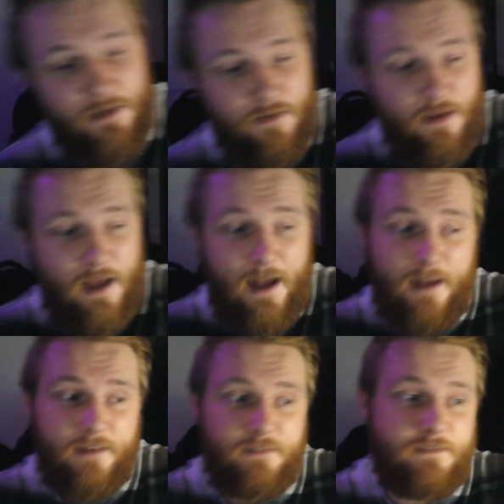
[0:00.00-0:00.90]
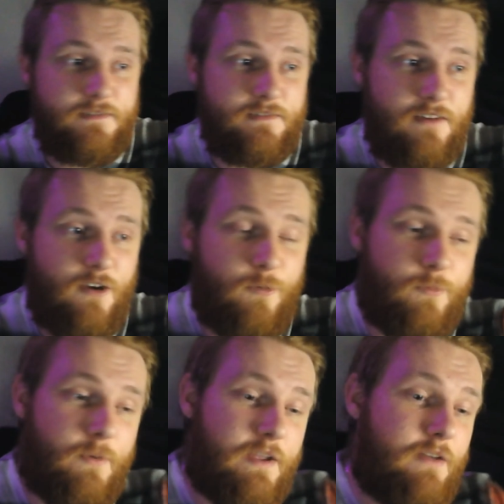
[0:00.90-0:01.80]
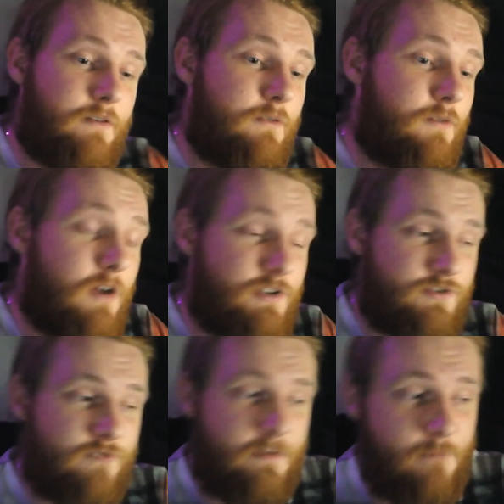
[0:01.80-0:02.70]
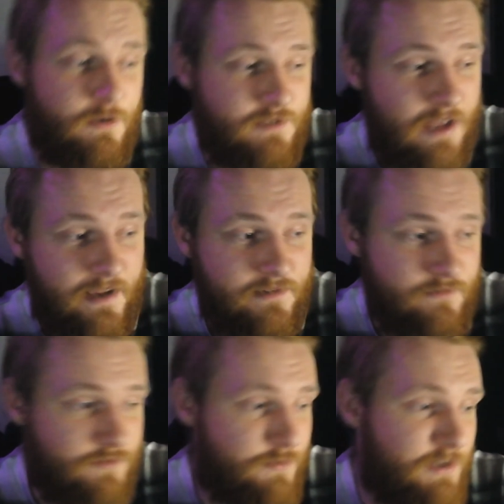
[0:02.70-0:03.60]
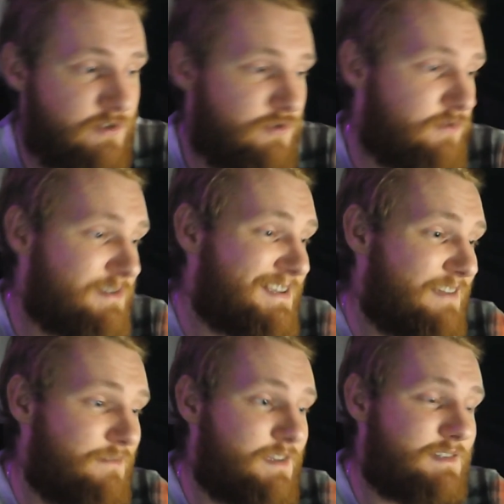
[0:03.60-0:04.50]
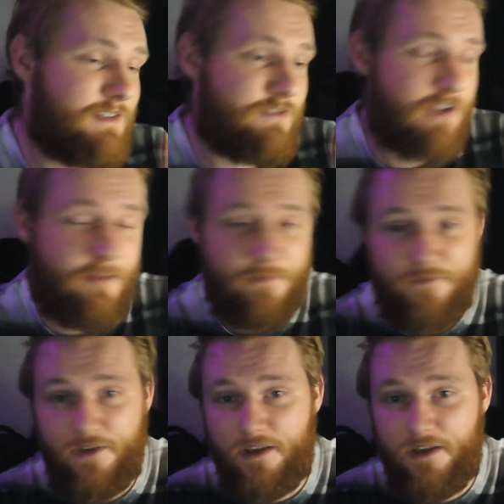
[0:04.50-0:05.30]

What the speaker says: and I stream most days on twitch.tv/amplify.